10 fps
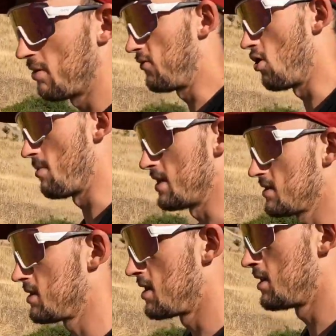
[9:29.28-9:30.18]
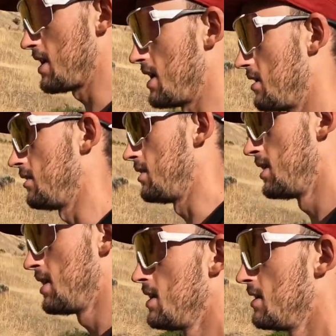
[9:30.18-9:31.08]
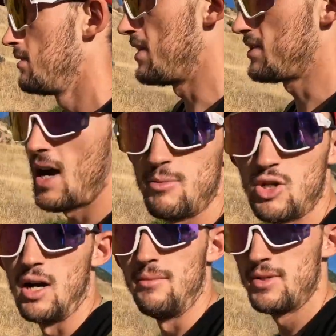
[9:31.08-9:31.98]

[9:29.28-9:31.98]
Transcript: performance in this time trial.